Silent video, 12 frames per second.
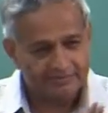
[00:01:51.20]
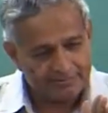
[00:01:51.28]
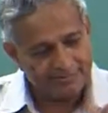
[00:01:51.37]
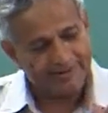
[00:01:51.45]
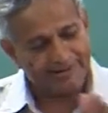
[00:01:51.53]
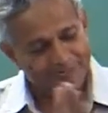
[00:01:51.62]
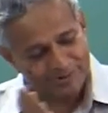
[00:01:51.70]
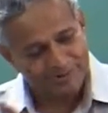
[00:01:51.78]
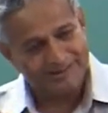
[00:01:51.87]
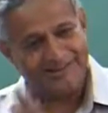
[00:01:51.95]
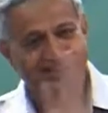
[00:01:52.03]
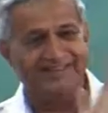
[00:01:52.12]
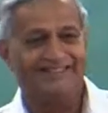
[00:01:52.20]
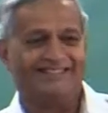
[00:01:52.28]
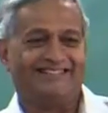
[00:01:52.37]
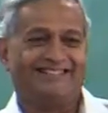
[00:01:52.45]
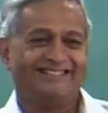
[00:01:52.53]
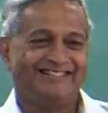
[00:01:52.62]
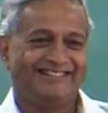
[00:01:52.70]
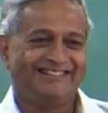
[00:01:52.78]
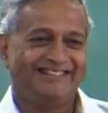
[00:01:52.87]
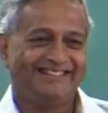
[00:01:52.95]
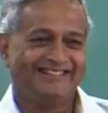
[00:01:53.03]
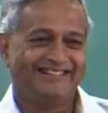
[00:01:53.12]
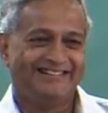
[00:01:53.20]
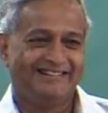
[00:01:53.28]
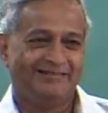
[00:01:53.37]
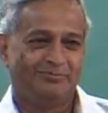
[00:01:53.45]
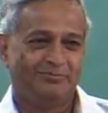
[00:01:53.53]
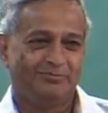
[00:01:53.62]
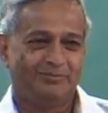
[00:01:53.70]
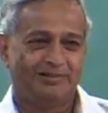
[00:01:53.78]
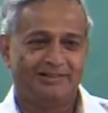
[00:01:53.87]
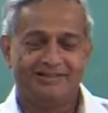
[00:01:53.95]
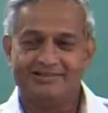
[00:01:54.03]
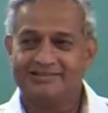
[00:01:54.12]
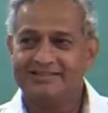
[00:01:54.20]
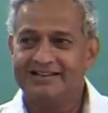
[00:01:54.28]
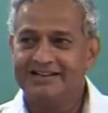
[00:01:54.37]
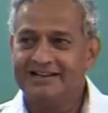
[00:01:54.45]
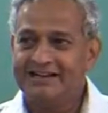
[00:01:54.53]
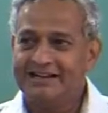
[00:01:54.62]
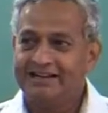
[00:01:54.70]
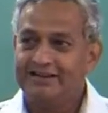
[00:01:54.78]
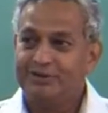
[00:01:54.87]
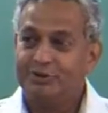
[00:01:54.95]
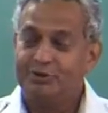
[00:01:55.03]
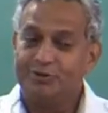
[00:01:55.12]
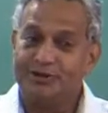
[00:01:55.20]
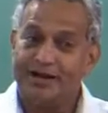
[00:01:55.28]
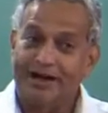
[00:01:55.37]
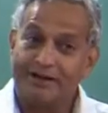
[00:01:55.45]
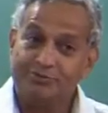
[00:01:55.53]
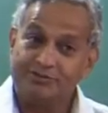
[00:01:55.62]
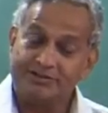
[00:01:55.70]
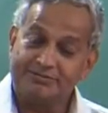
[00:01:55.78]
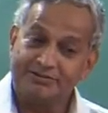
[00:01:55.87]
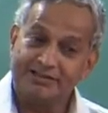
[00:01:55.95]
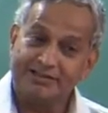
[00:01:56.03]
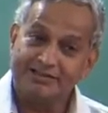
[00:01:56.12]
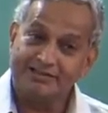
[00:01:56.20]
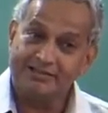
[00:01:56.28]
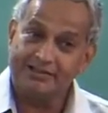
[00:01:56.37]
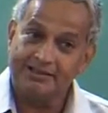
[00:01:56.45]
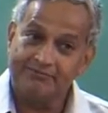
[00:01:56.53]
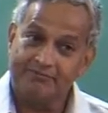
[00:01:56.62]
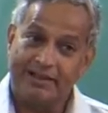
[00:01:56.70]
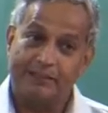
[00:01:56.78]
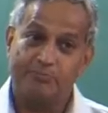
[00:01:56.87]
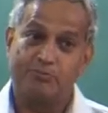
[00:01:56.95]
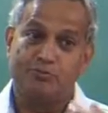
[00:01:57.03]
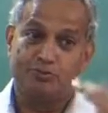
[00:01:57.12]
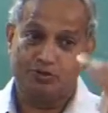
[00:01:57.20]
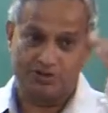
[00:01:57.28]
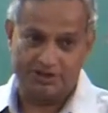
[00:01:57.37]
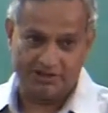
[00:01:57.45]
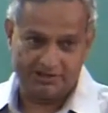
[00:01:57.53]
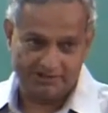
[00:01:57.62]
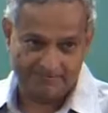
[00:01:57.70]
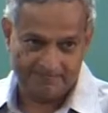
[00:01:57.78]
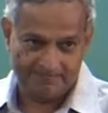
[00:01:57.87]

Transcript: We will come to that later, because you are observing the flap motion